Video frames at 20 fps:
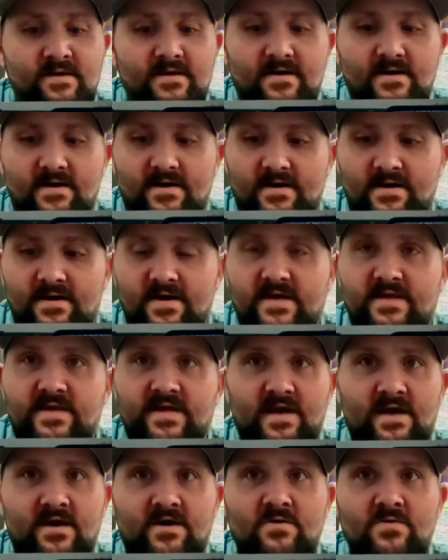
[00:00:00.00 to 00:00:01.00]
And
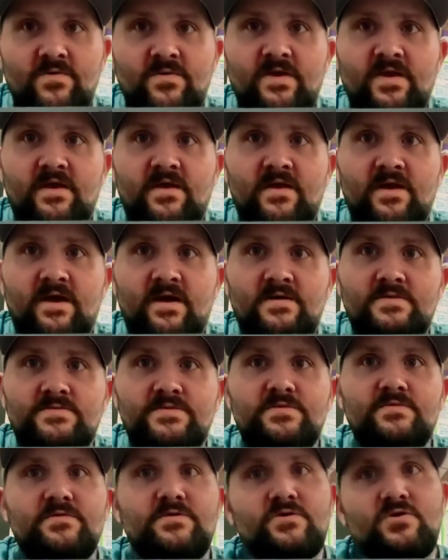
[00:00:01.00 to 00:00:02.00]
now they have,
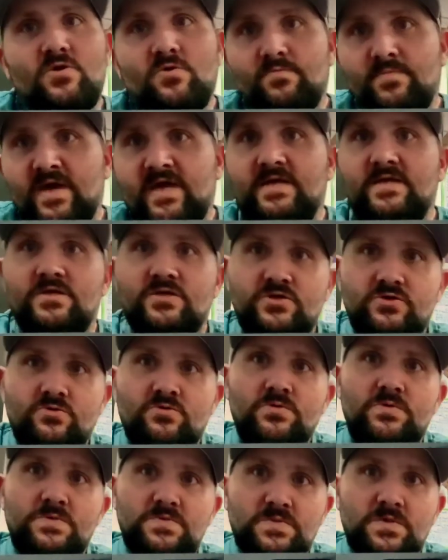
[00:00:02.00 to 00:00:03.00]
made a new
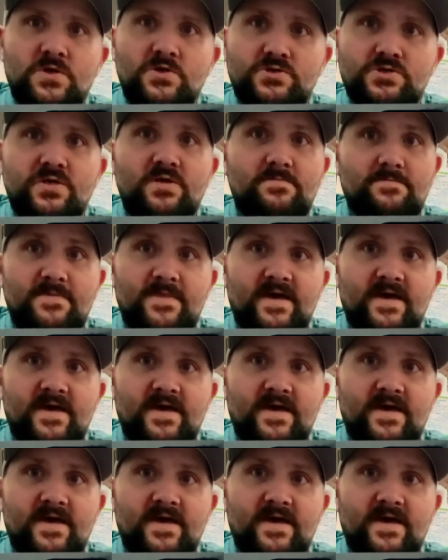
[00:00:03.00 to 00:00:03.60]
version of